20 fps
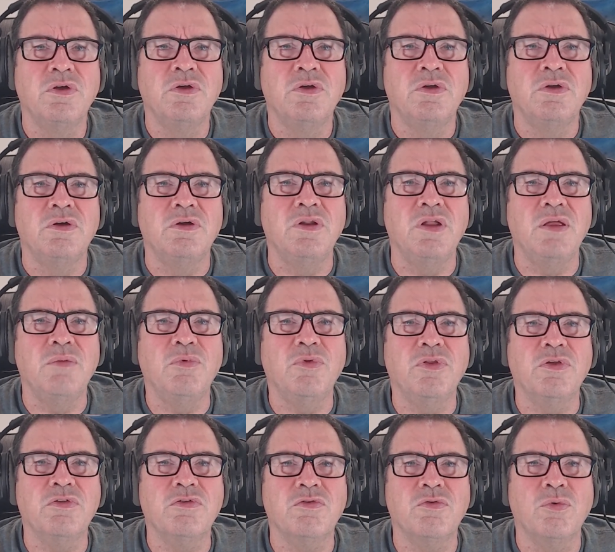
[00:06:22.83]
enabling
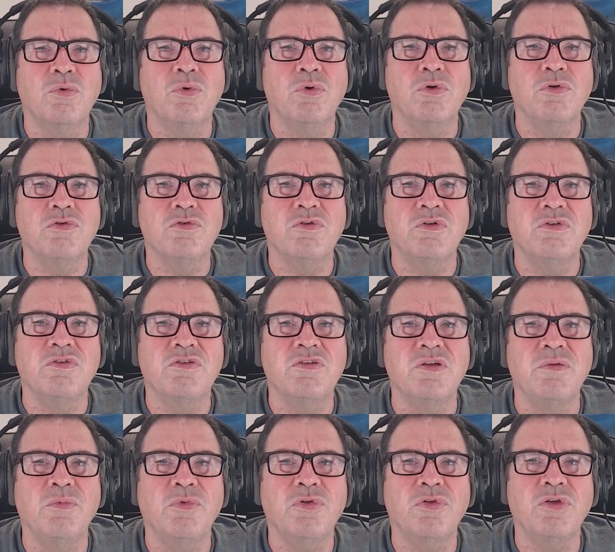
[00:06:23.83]
stores to
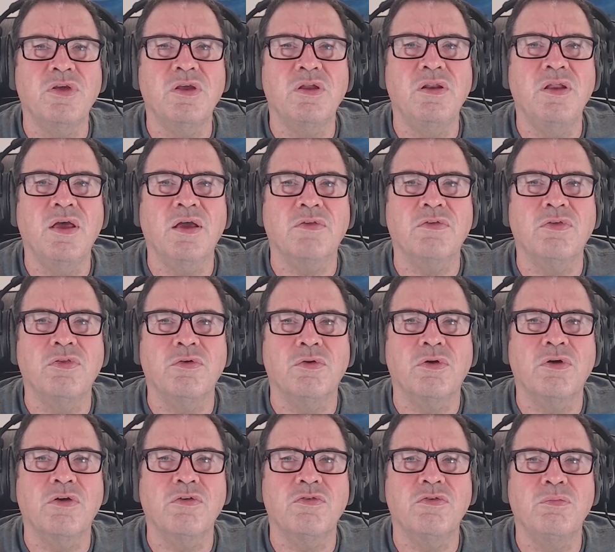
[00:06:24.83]
seamlessly connect their
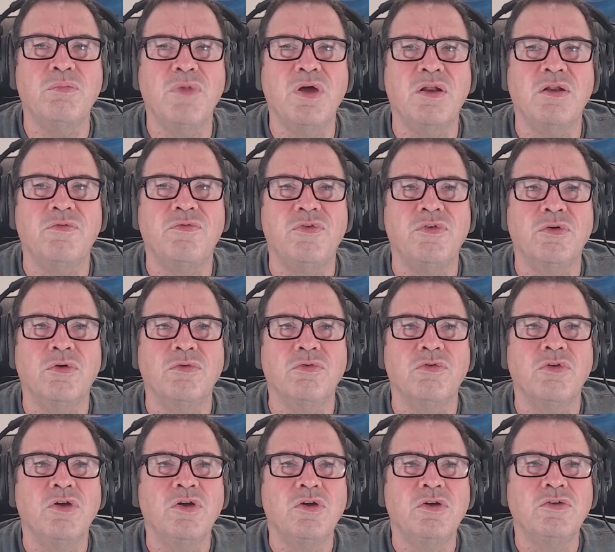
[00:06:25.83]
custom metafields
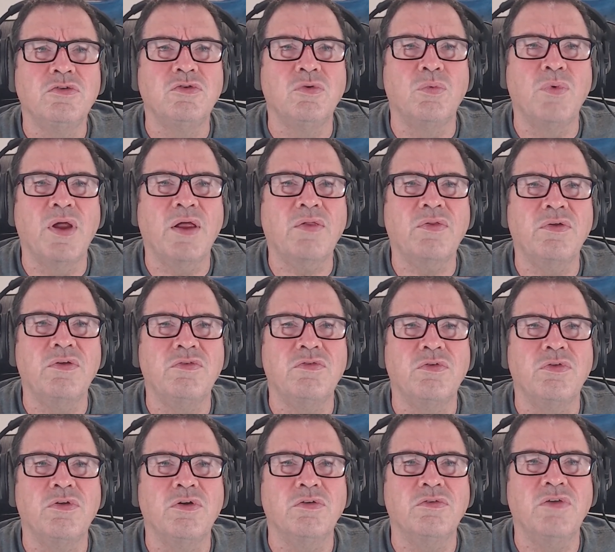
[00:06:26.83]
directly to
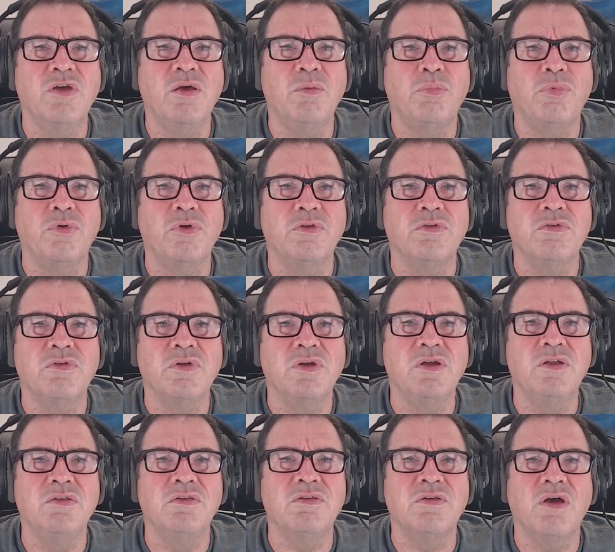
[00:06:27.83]
their templates
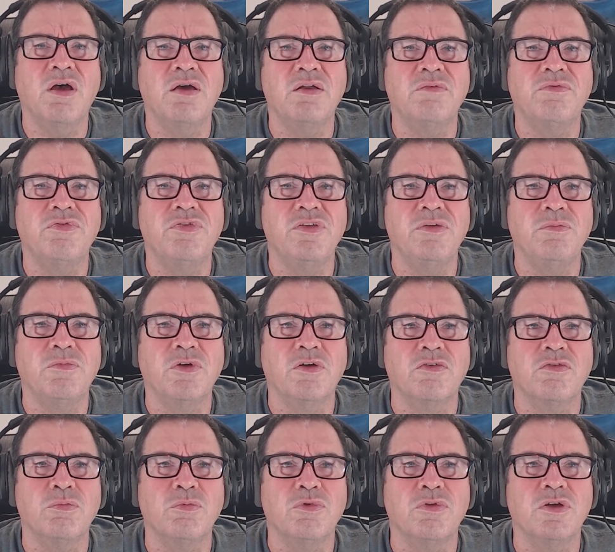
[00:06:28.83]
inside of theme
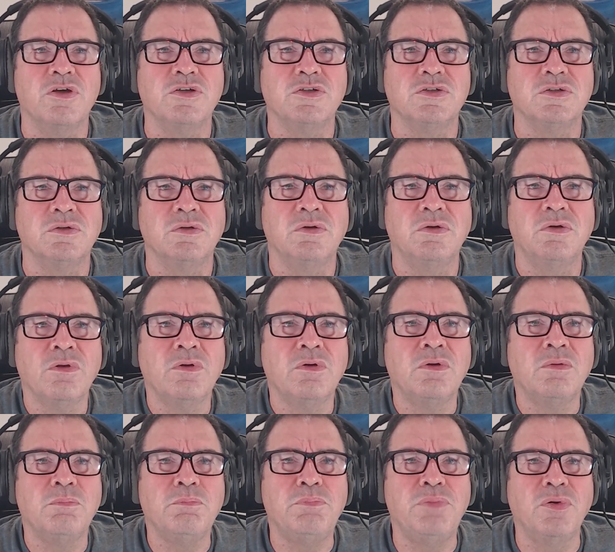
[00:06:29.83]
customization.
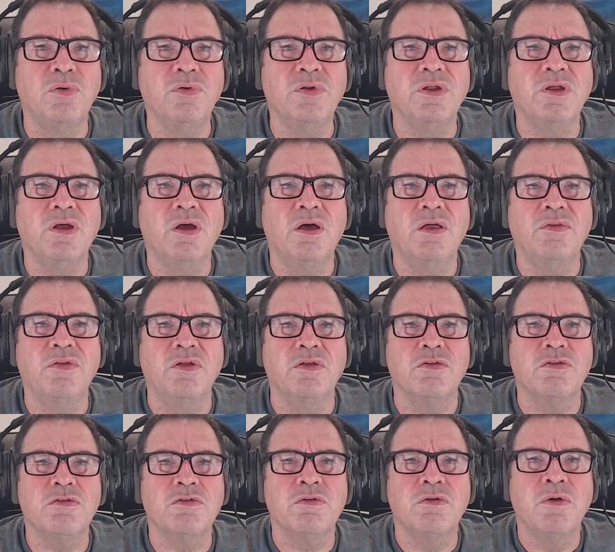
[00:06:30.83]
Building on
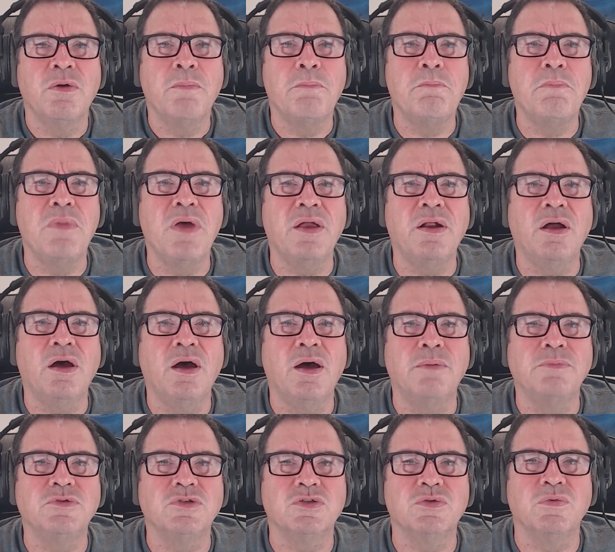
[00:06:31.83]
this, meta
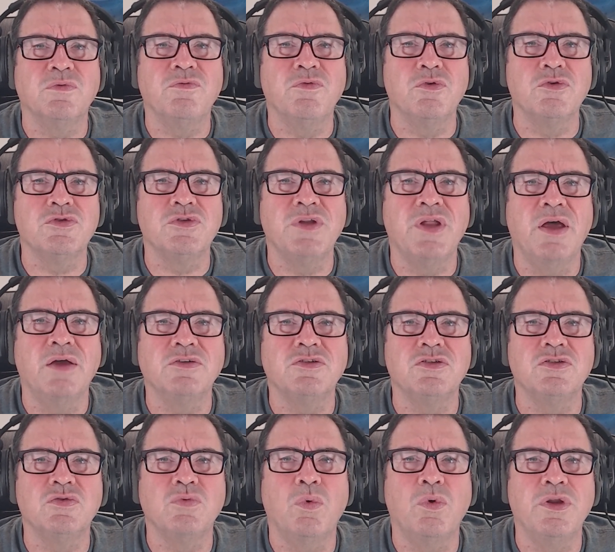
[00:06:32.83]
objects were first announced in
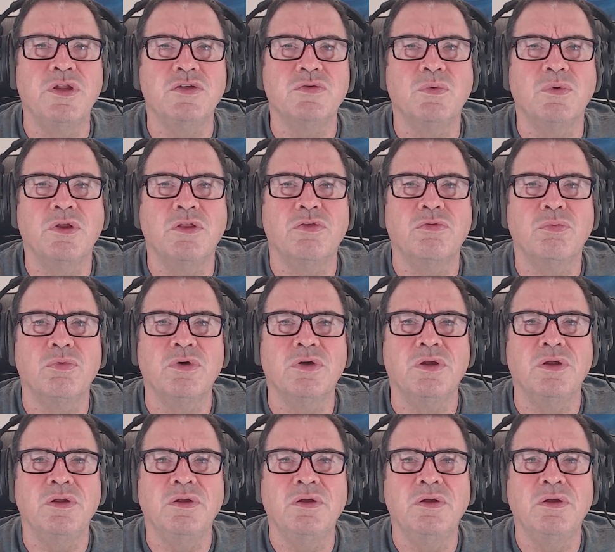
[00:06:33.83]
2023.